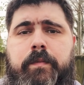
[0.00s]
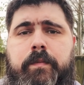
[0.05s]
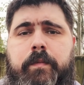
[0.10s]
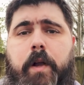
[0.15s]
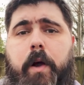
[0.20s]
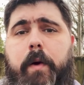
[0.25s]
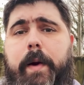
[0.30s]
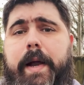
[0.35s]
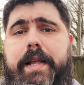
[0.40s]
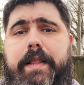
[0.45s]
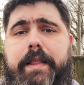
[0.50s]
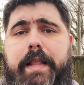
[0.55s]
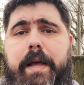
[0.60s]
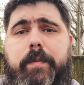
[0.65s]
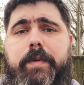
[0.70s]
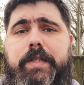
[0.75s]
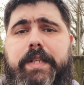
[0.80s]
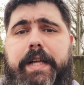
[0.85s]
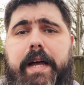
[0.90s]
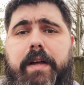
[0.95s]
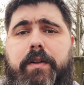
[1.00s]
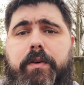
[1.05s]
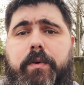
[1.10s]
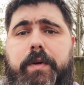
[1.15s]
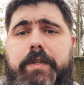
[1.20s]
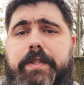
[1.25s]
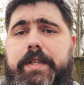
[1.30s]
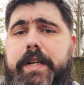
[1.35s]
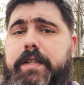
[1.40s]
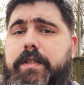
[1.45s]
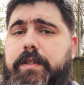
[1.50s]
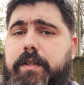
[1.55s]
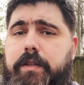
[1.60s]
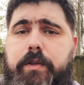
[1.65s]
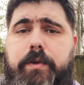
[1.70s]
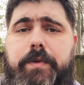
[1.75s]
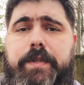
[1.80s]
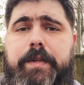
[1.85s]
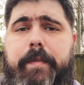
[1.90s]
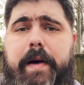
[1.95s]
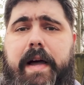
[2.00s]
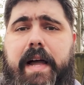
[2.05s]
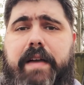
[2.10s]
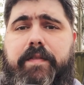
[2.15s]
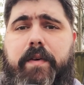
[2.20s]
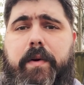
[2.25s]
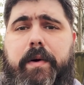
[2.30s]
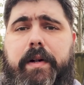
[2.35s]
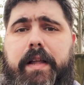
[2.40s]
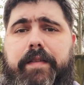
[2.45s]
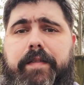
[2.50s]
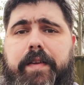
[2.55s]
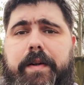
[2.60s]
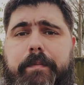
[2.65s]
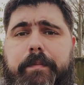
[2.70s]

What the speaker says: All right, and that was the outdoor test using my iPhone 11.